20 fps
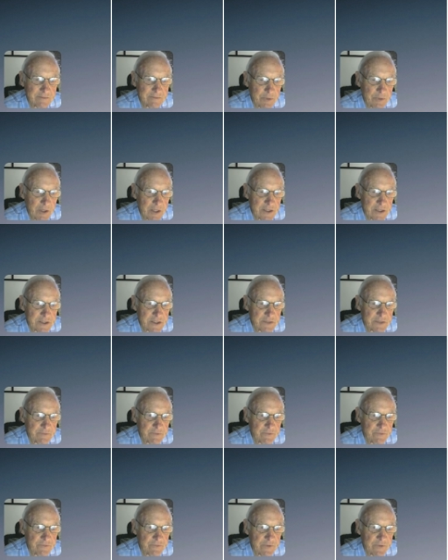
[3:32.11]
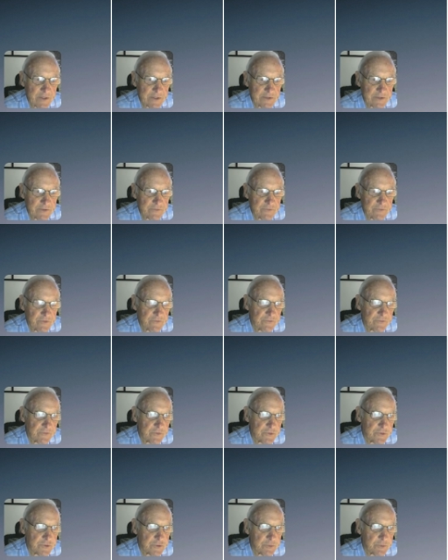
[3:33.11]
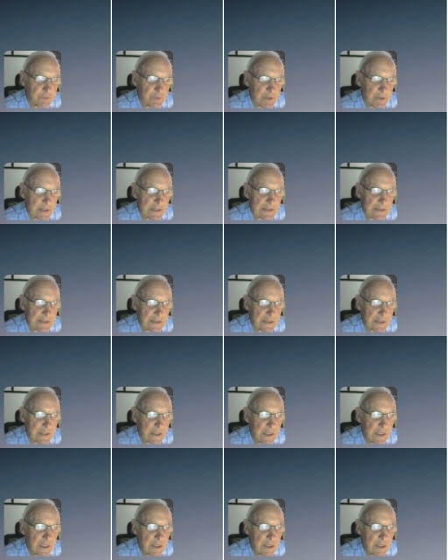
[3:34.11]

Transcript: positive effect for future planning